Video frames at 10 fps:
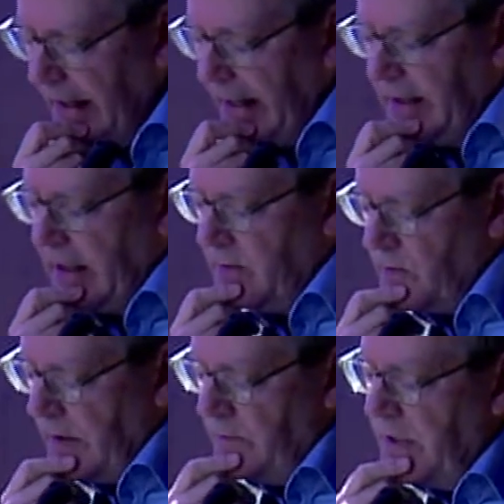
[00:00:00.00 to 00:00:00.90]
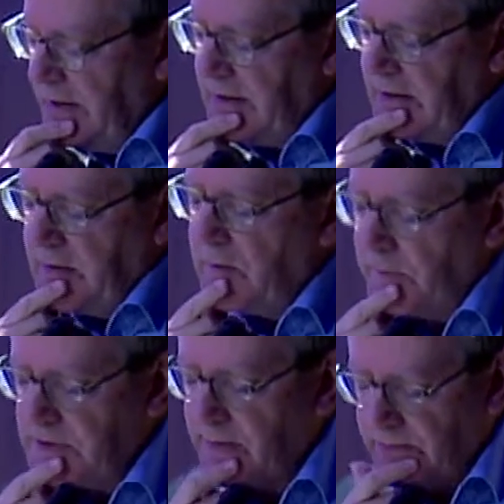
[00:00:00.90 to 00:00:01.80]
And I read
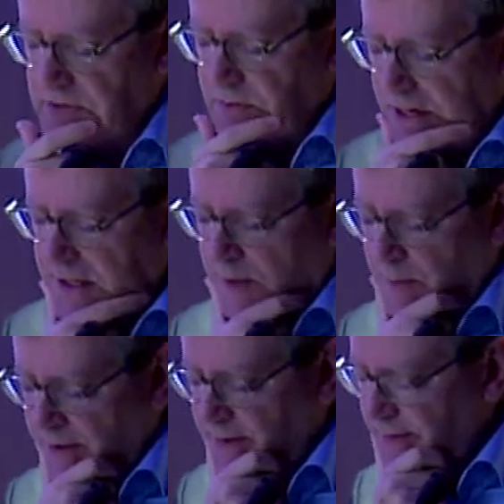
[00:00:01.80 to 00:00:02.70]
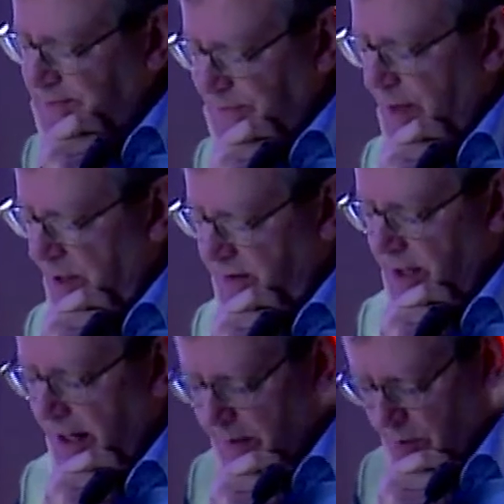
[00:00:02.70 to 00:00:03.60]
some of his writing about
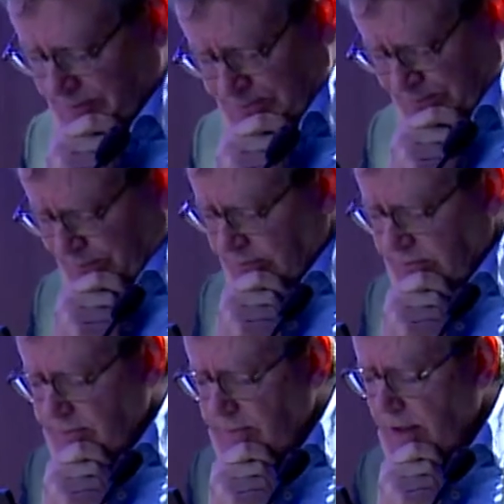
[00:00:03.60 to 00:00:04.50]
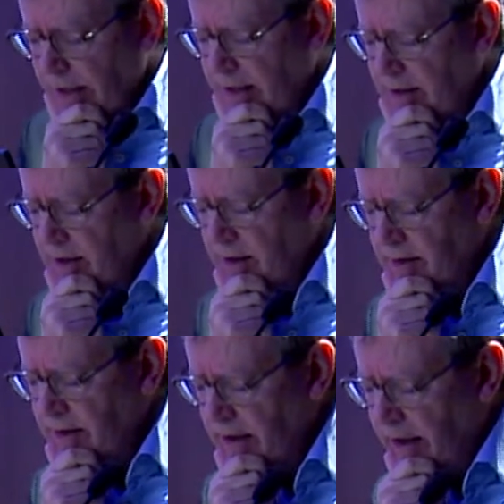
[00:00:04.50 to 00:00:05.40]
the animal, and
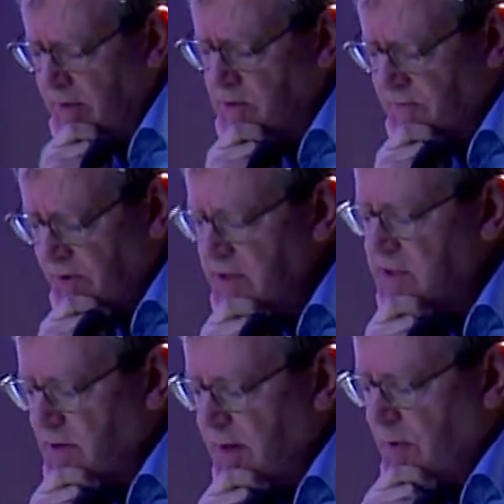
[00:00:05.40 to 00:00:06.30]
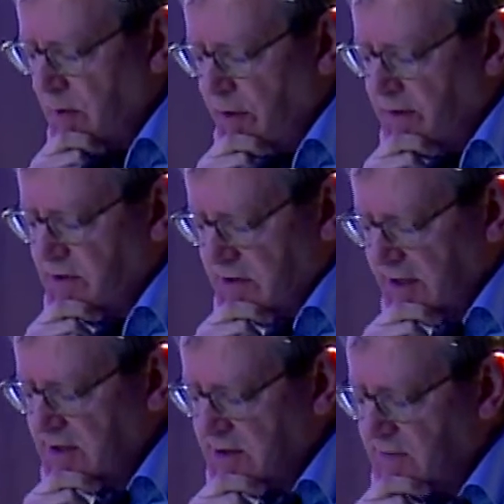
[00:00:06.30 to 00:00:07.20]
I was very struck by one of the
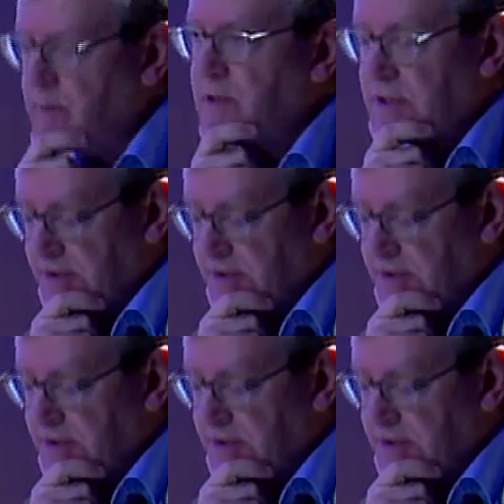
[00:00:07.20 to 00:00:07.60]
sentences from a